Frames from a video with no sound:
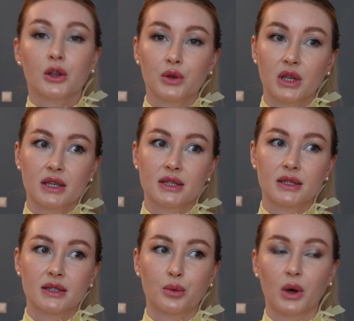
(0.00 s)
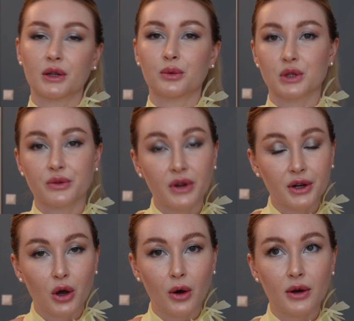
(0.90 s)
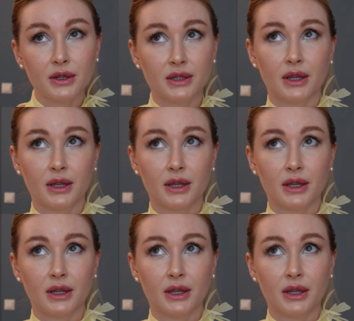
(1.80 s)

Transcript: to test it while it was very hot.